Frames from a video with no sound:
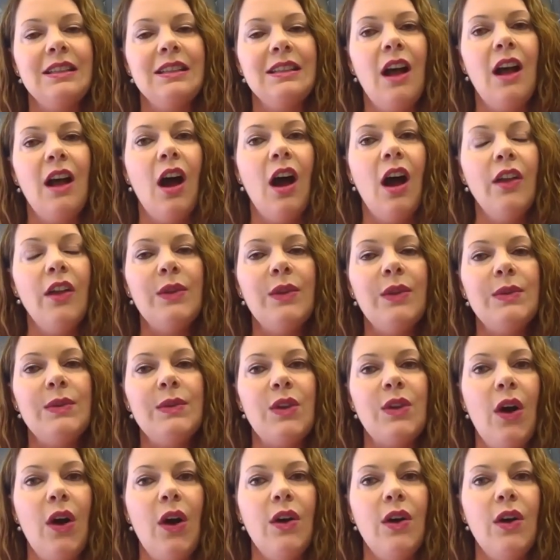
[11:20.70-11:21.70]
on
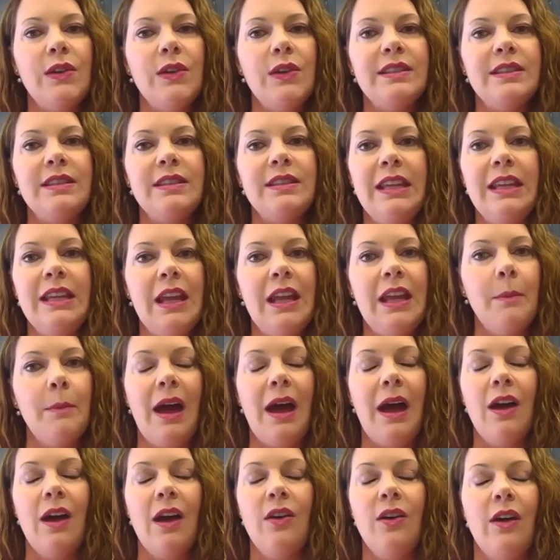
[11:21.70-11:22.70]
those calls the
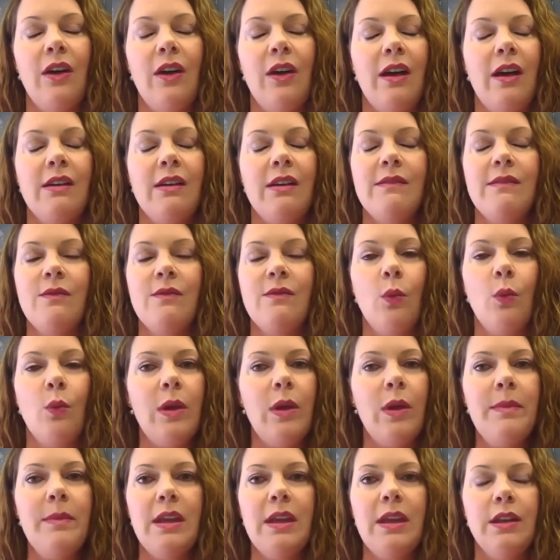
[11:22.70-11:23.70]
amount of
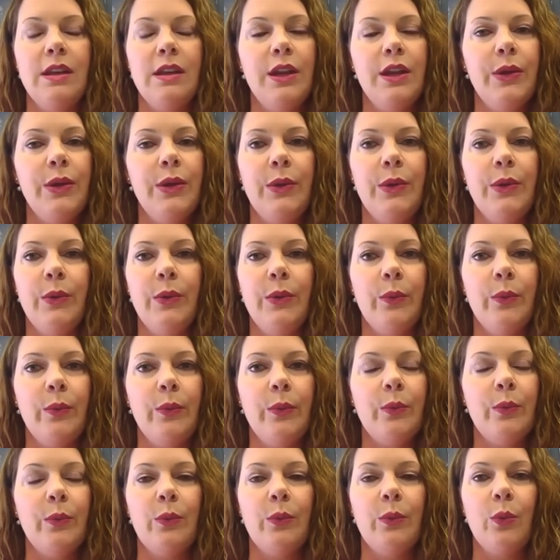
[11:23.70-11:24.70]
women
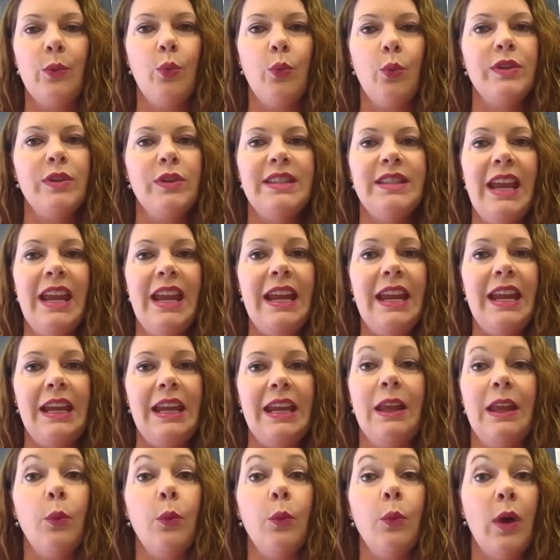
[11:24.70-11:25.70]
whom were
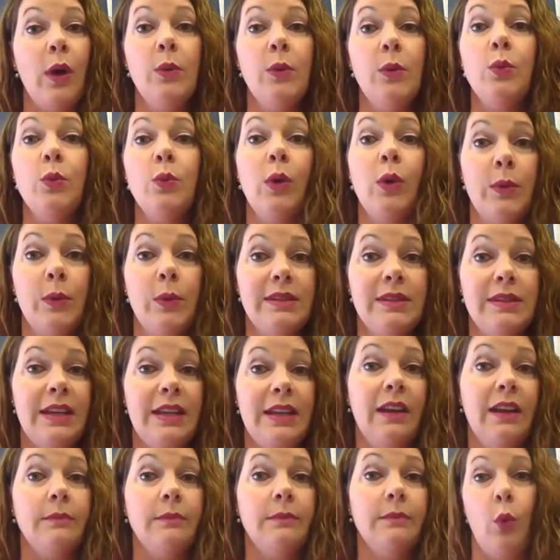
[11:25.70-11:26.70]
saying, like one was
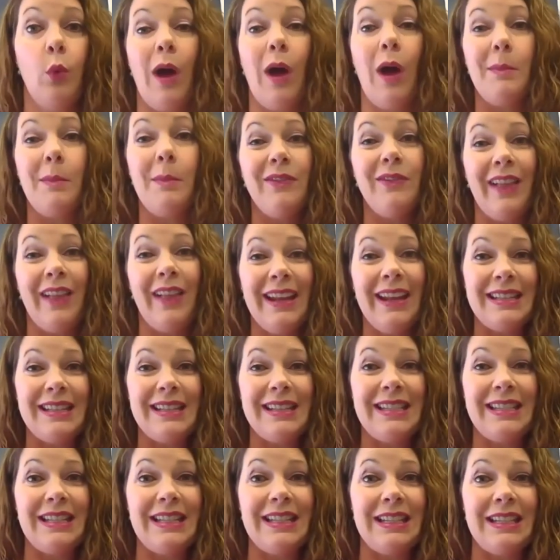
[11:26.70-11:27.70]
saying, "Oh, I'm a flight
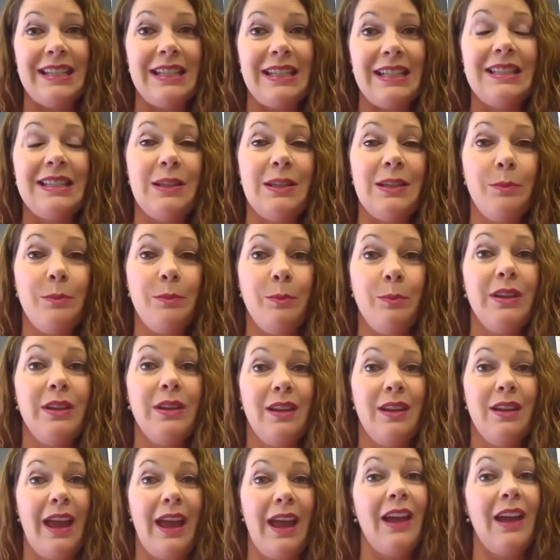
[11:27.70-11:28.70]
attendant, but
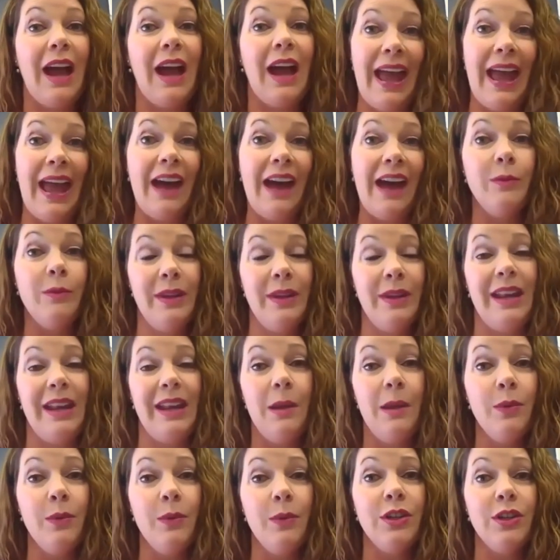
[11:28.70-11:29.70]
I haven't been
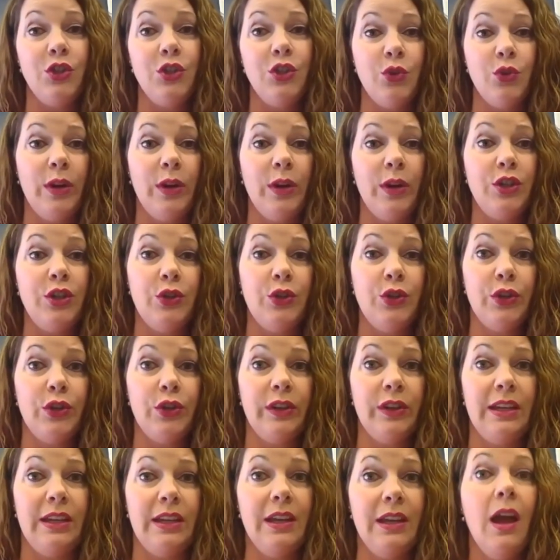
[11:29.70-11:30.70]
able to join
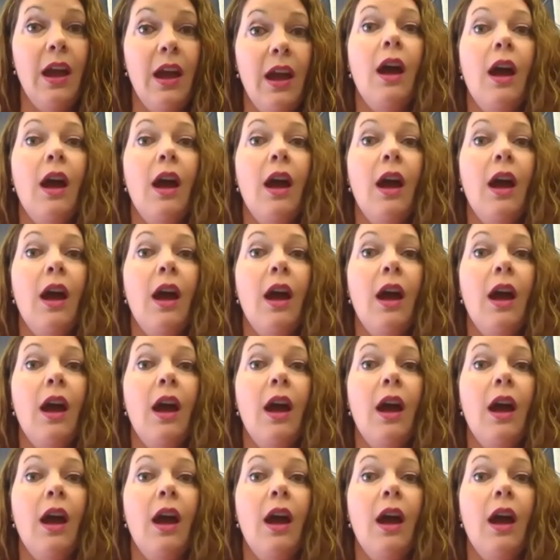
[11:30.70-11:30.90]
Junior League.